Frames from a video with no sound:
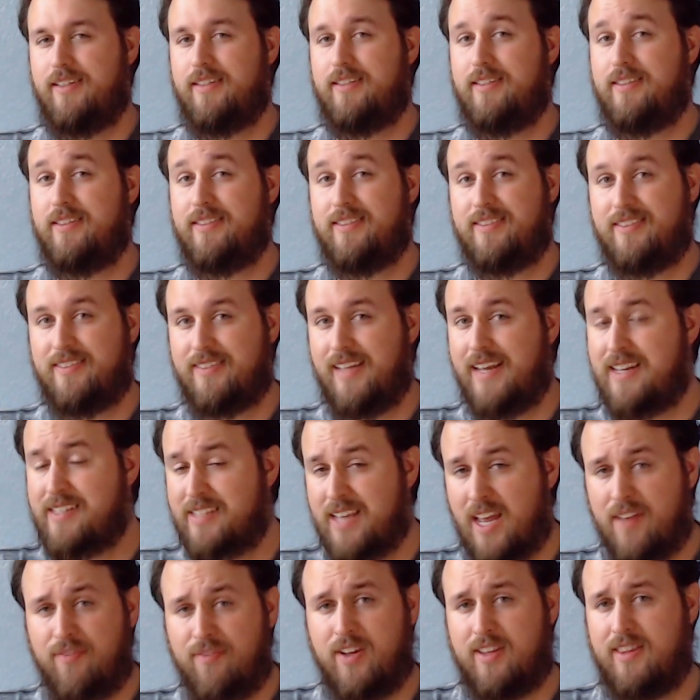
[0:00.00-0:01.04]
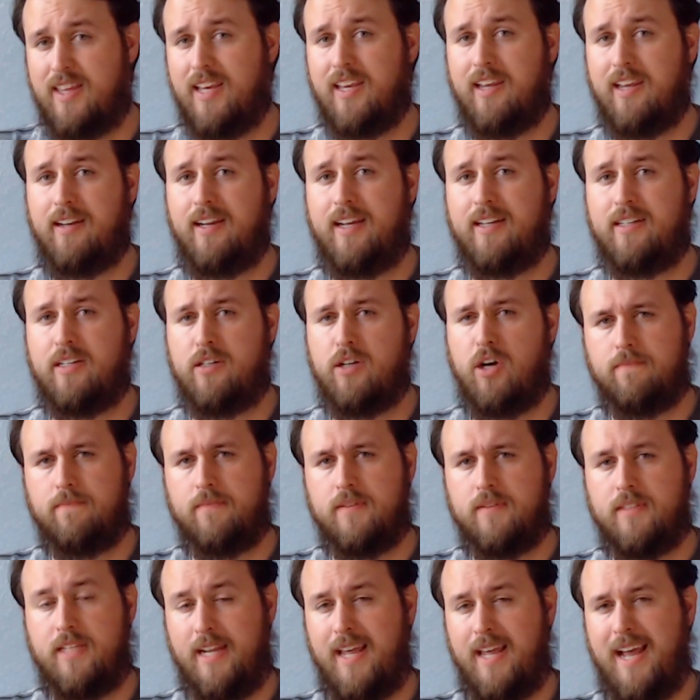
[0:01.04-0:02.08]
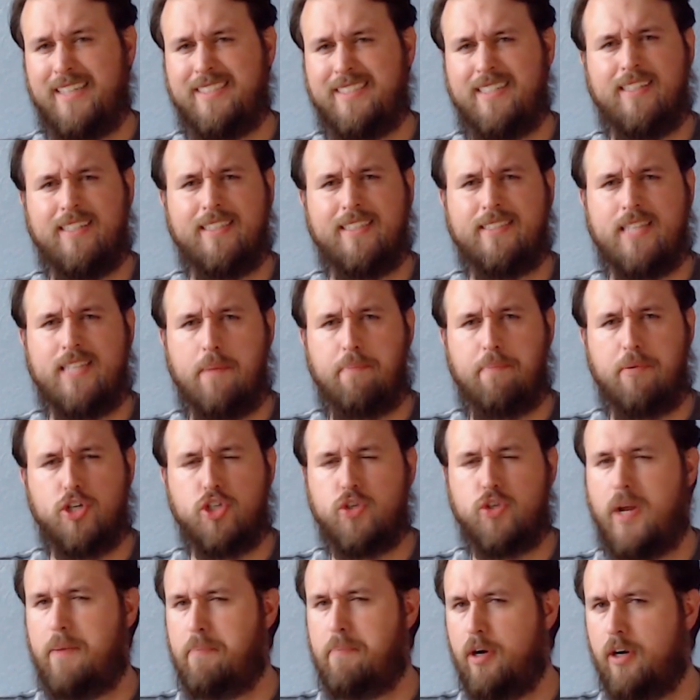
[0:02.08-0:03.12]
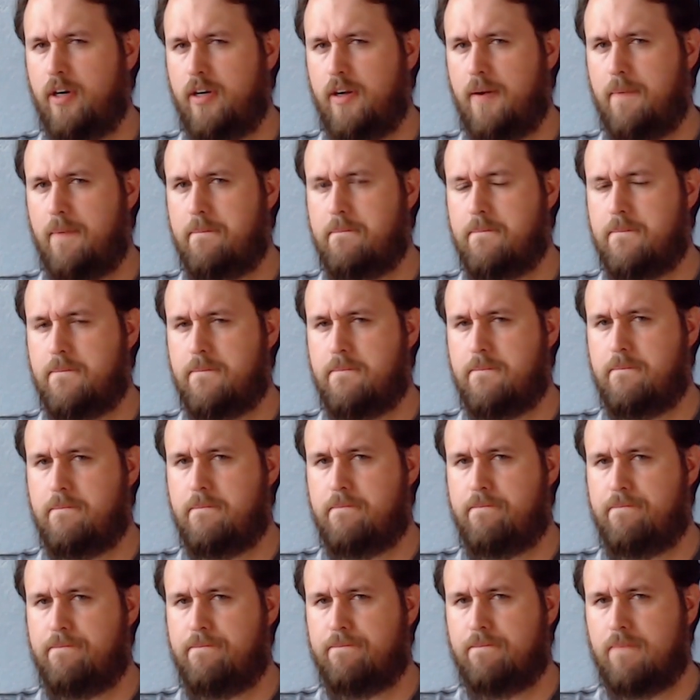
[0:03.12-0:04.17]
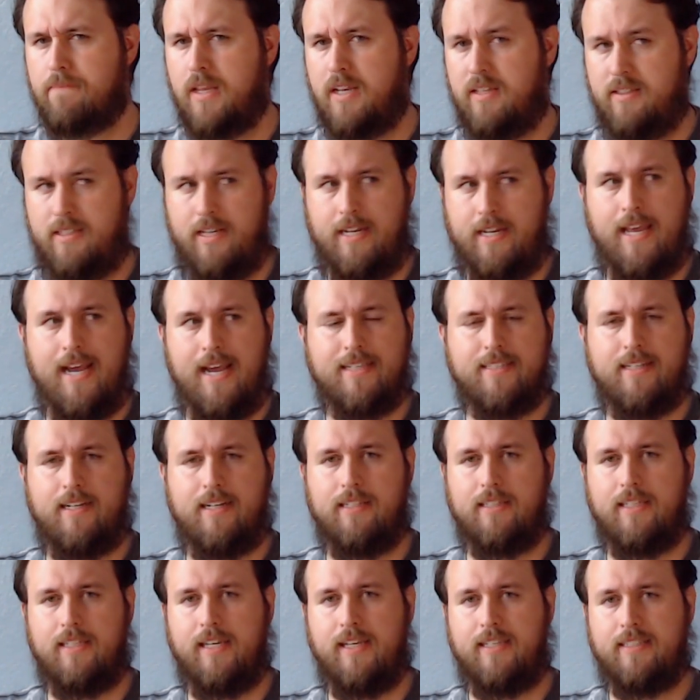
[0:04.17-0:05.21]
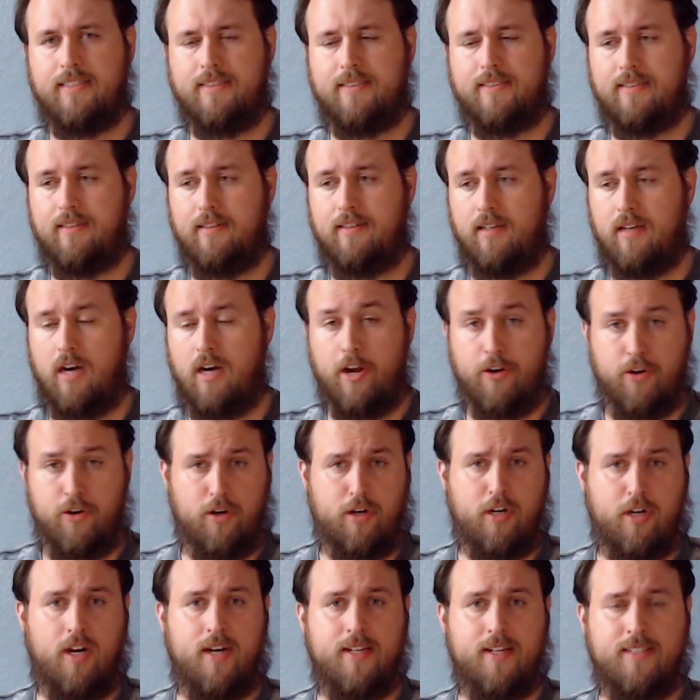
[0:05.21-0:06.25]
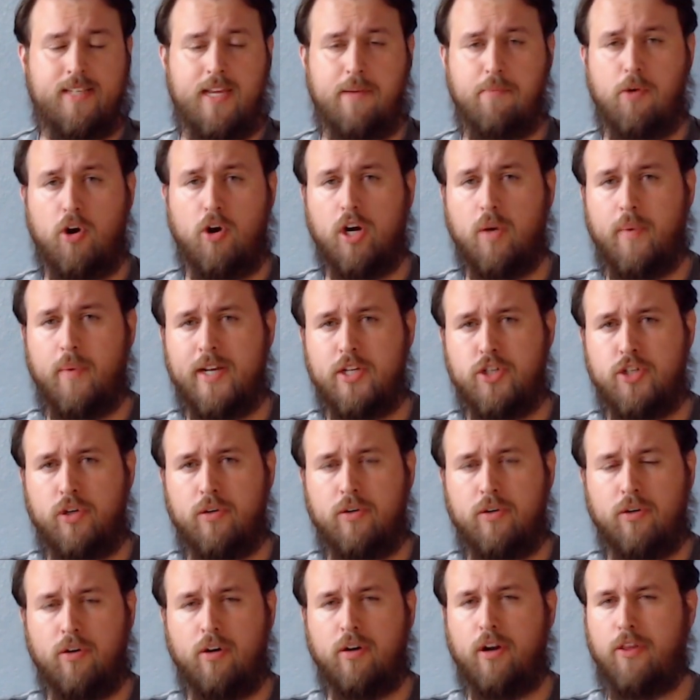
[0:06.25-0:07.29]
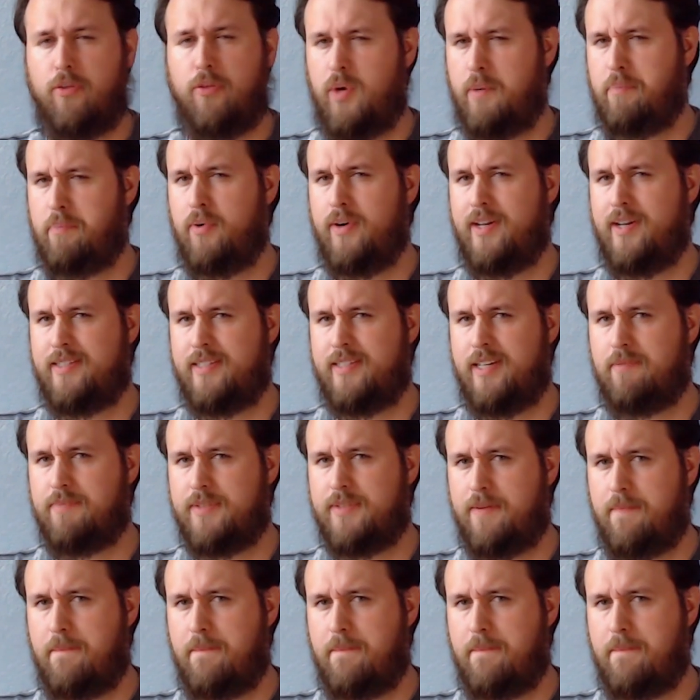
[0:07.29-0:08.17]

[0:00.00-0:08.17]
says everything you need to know. Did he accidentally step on Trey Burke? Did he accidentally undercut Tim Hardaway Jr. on a three-point attempt?